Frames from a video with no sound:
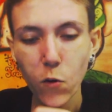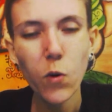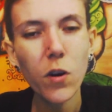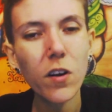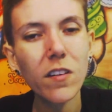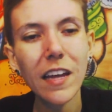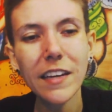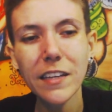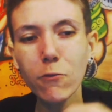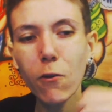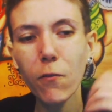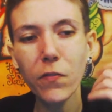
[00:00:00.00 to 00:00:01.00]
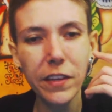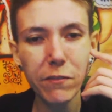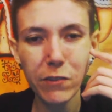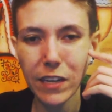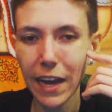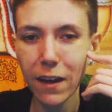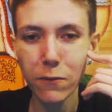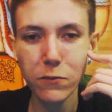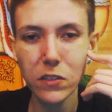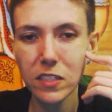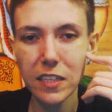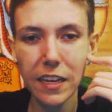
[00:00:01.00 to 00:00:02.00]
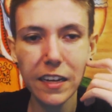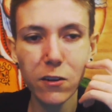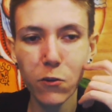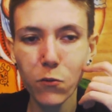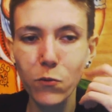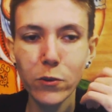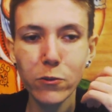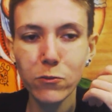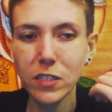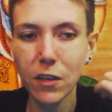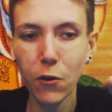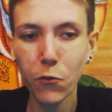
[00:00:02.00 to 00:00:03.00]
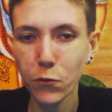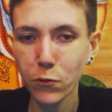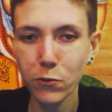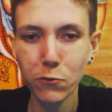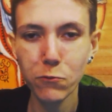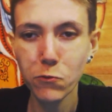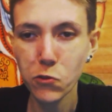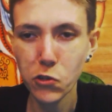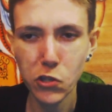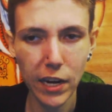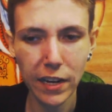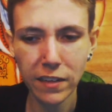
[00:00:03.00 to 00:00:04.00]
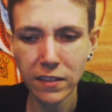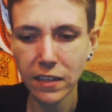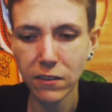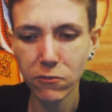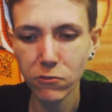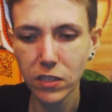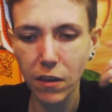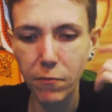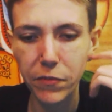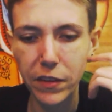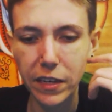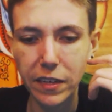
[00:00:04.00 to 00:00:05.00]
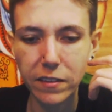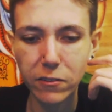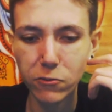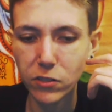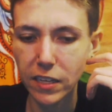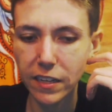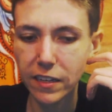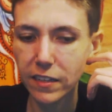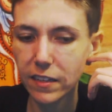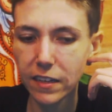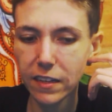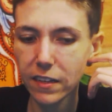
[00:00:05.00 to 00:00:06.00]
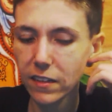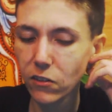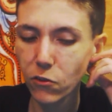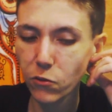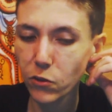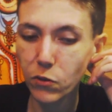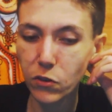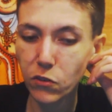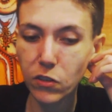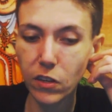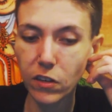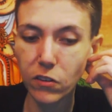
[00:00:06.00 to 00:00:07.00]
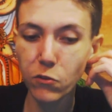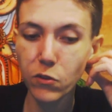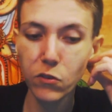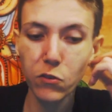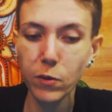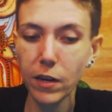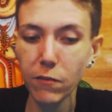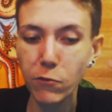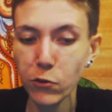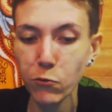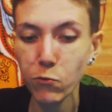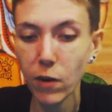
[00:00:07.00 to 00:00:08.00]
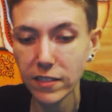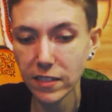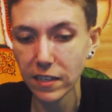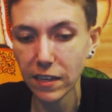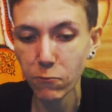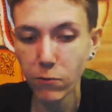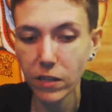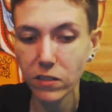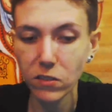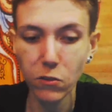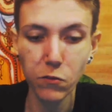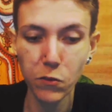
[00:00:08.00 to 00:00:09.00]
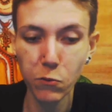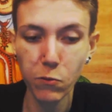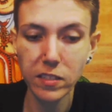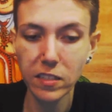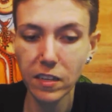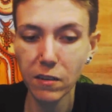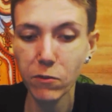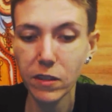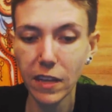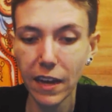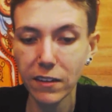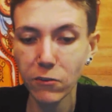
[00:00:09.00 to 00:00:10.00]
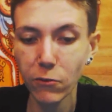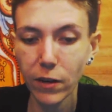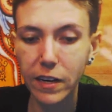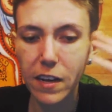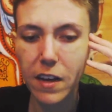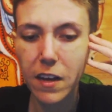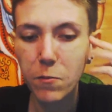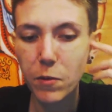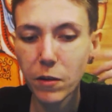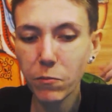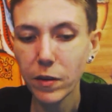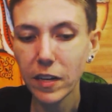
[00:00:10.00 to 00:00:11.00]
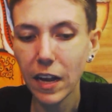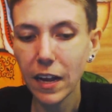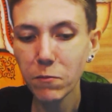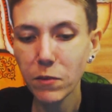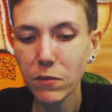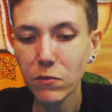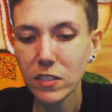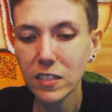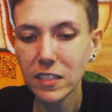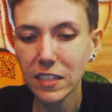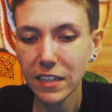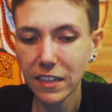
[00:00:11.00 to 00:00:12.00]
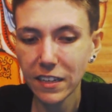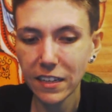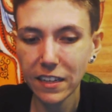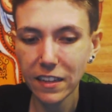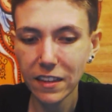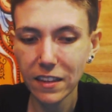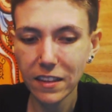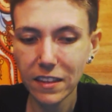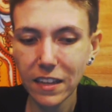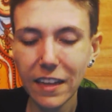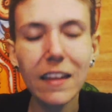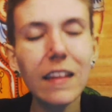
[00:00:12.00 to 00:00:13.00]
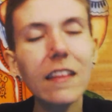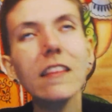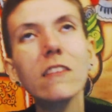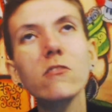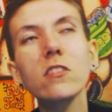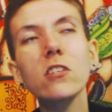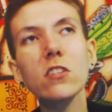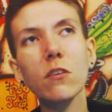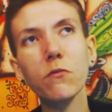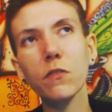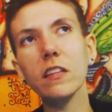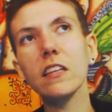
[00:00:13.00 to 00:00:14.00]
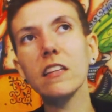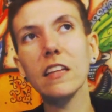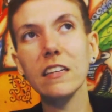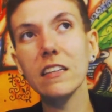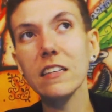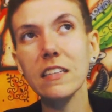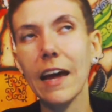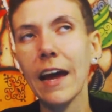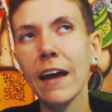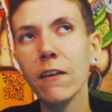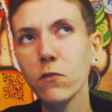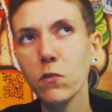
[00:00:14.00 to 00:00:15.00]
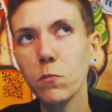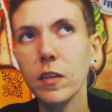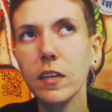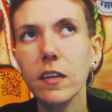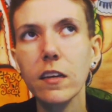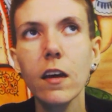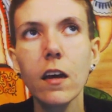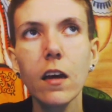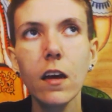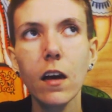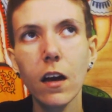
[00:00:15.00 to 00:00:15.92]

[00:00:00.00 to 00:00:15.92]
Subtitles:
or like you don't even have to say it over yourself or do chanting or something. They're saying, you can do whatever you resonate with. So if you resonate with that, great. But I'm even seeing it like there's just a feeling like it doesn't have to be